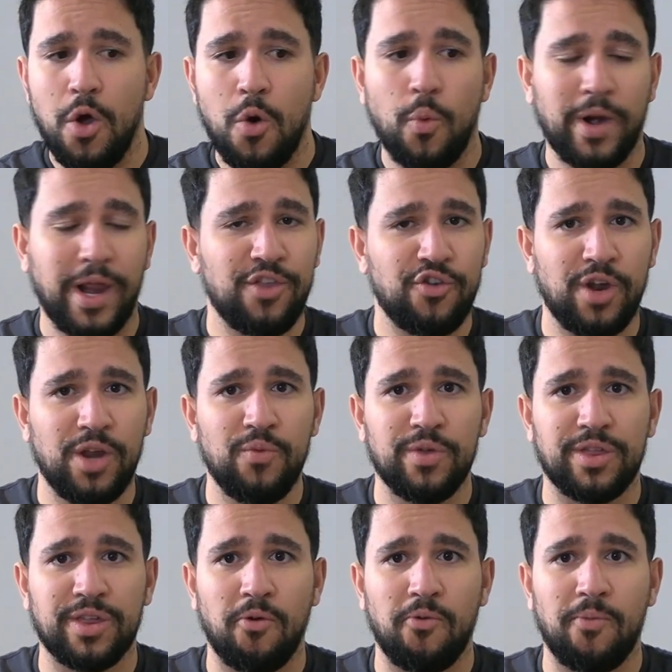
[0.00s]
When I train
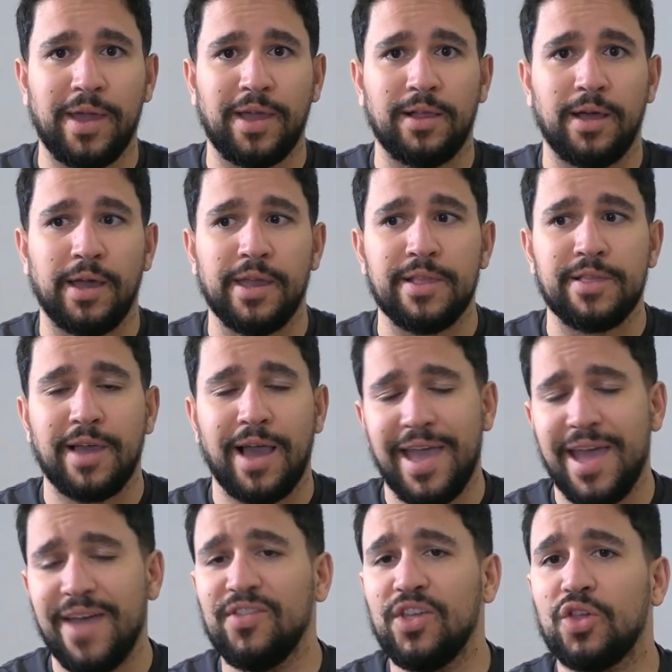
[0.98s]
with some of my clients,
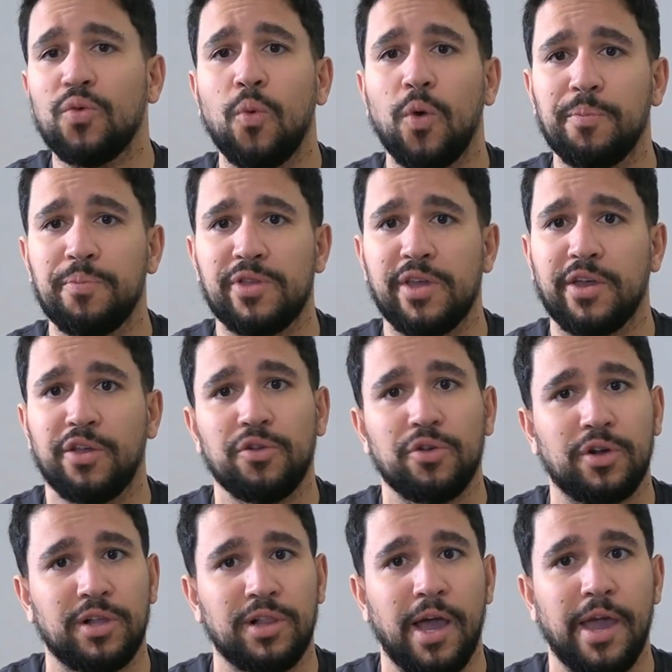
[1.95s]
I have this one
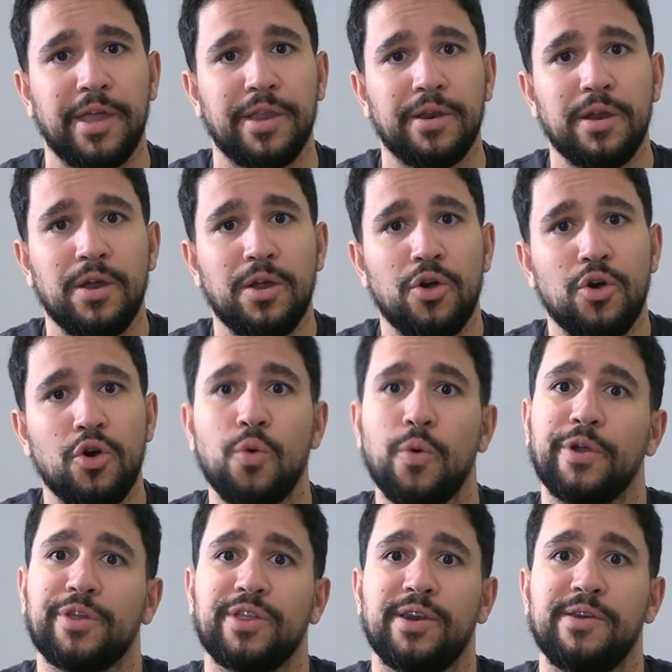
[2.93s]
particular client who
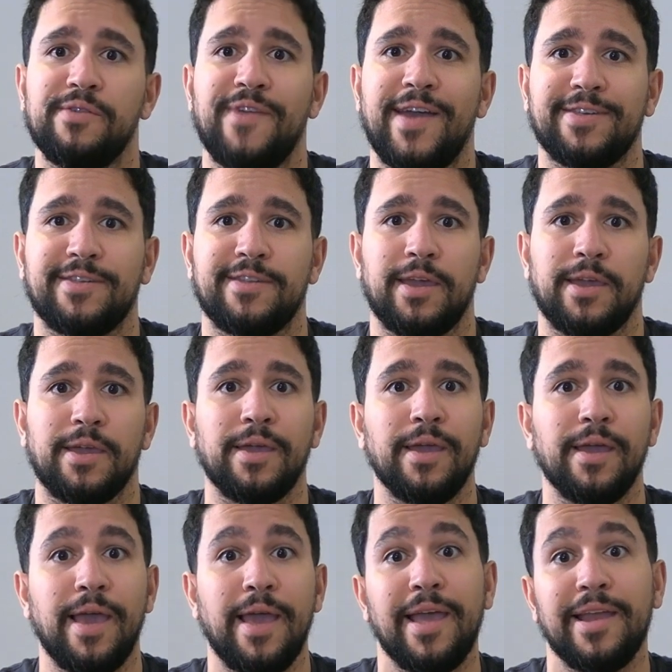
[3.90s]
works in investing,
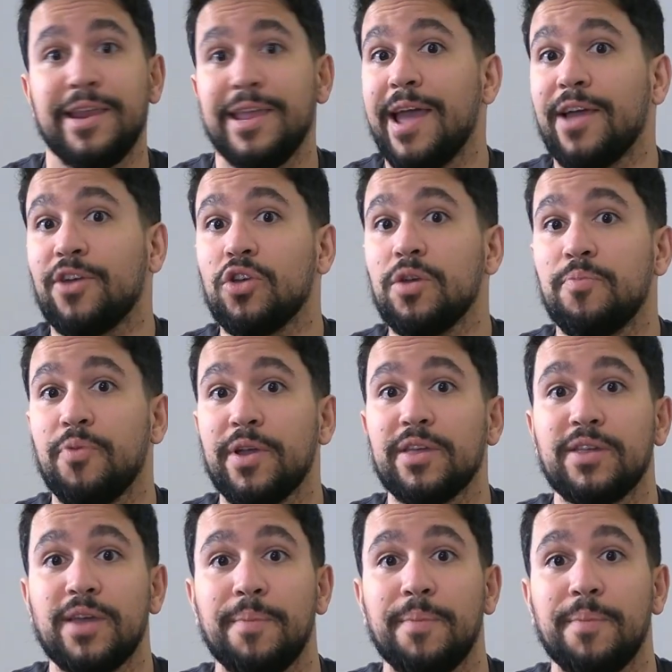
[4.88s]
and he actually brings